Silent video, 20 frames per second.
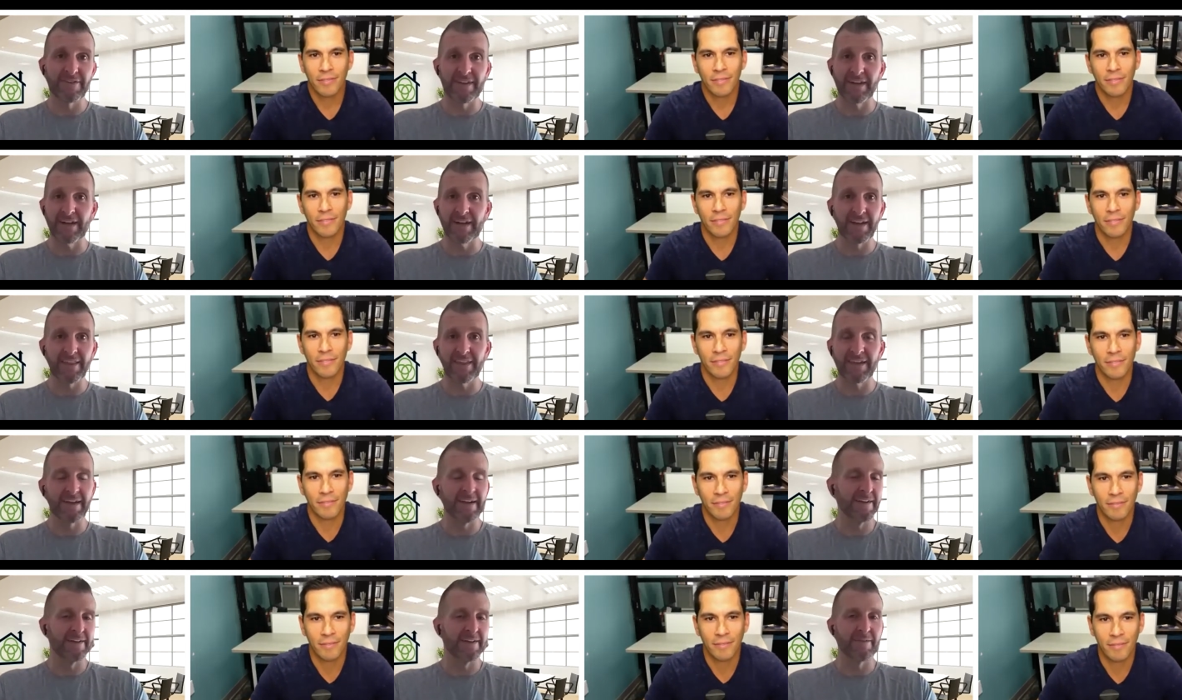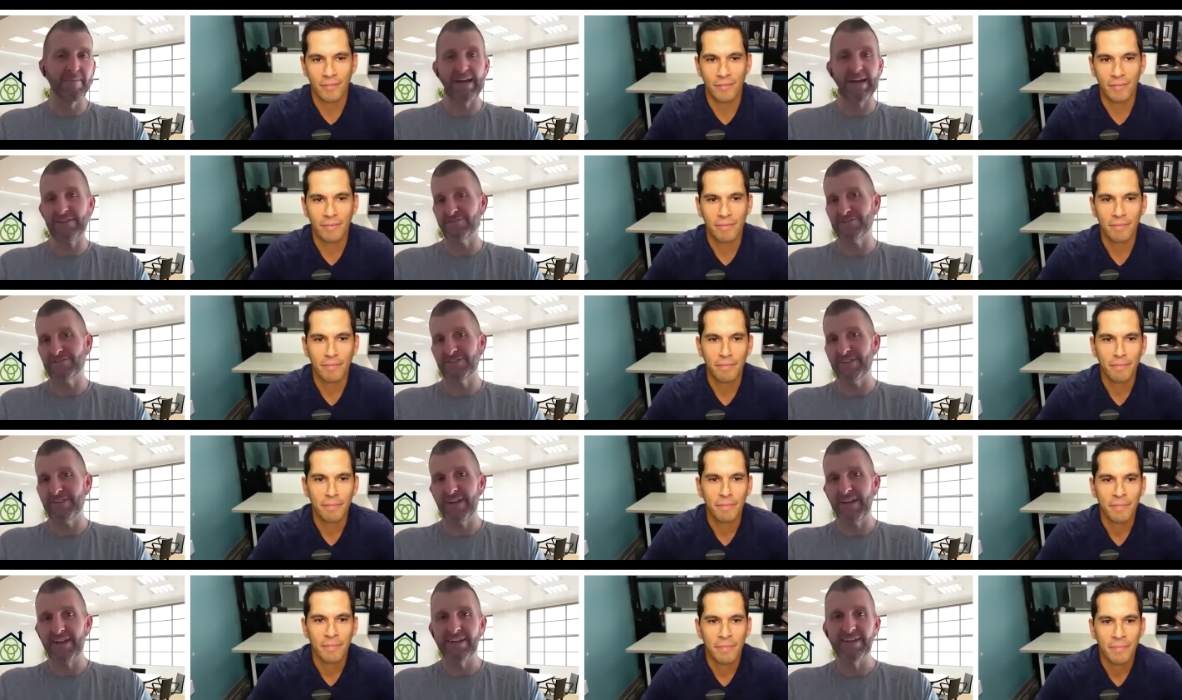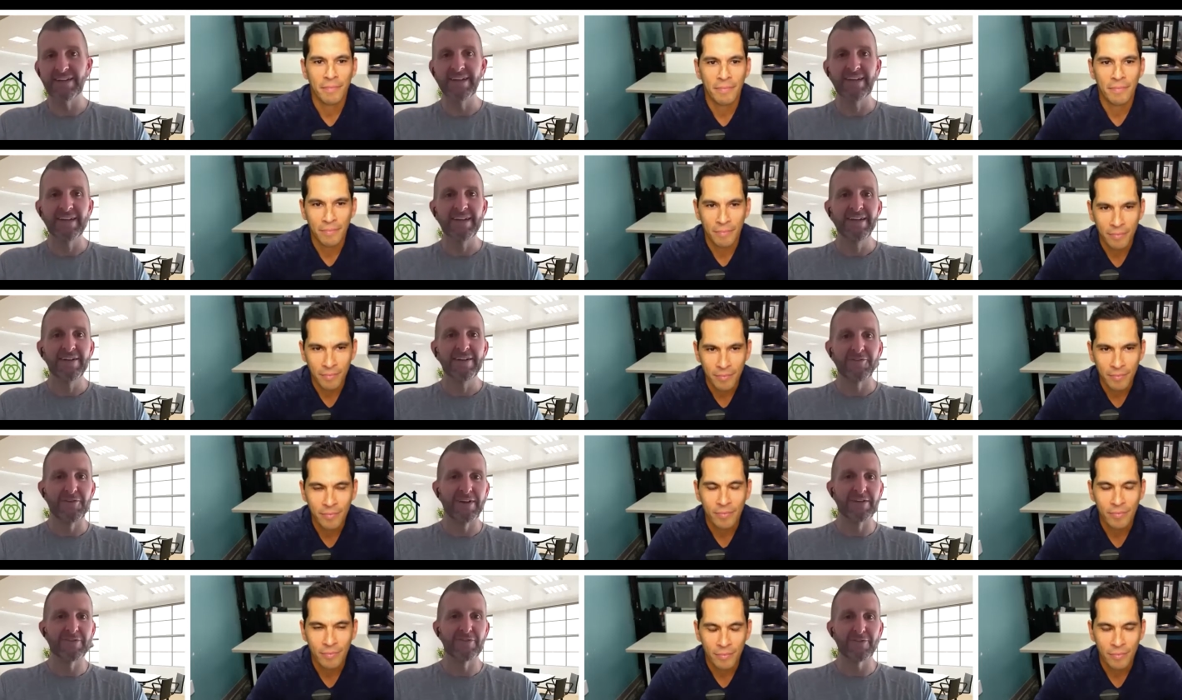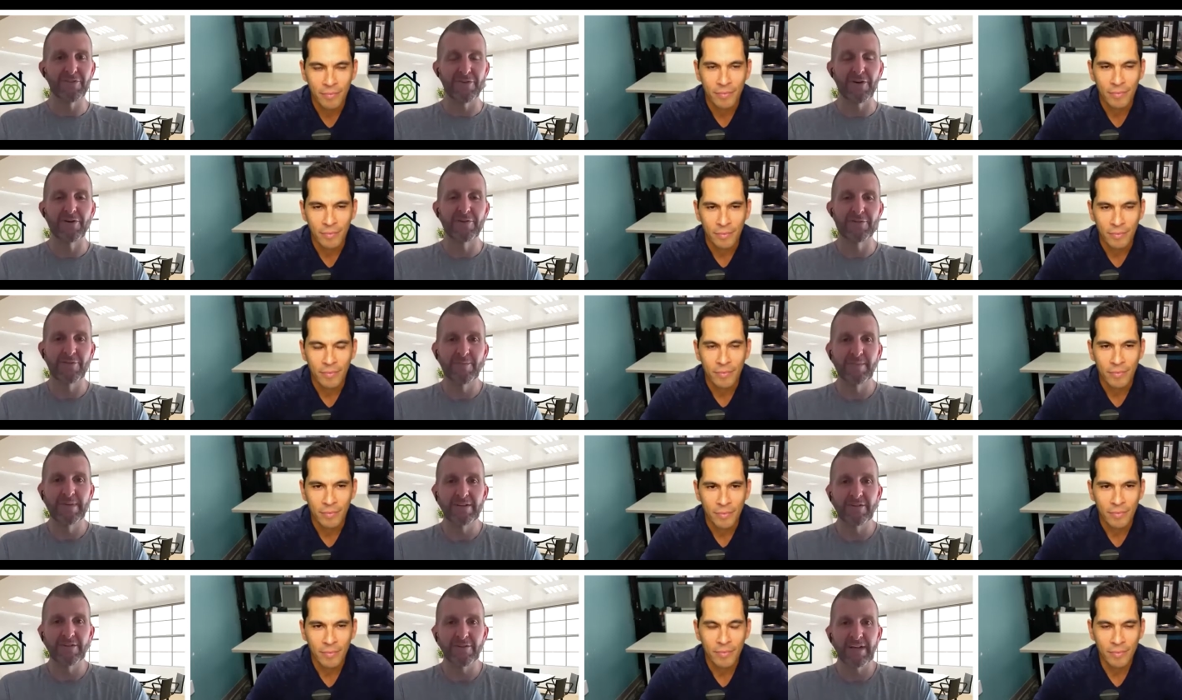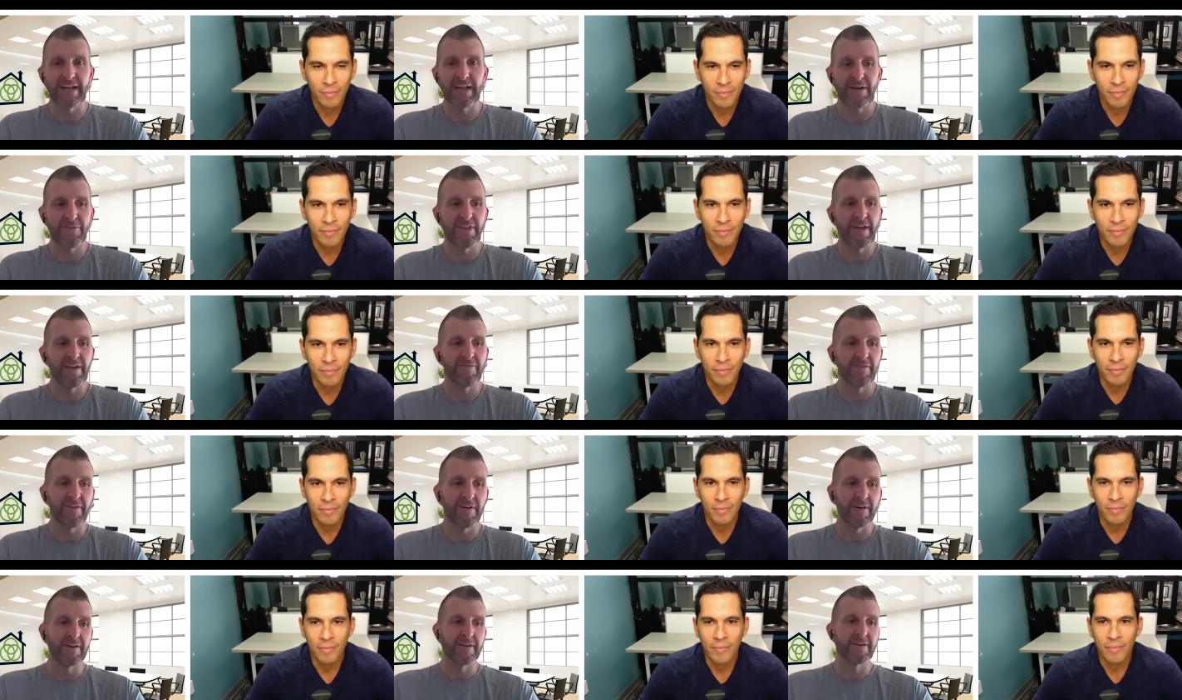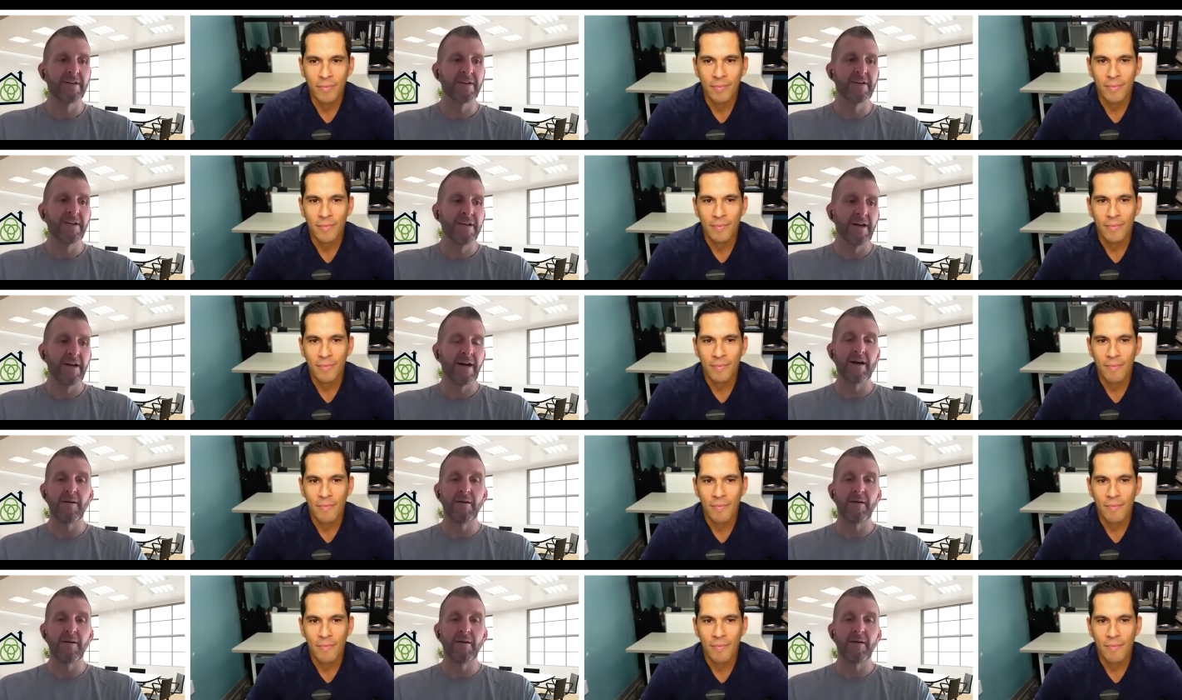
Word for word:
Speaker 1: different than anything I could imagine today, right? So it's hard for me to look out that far.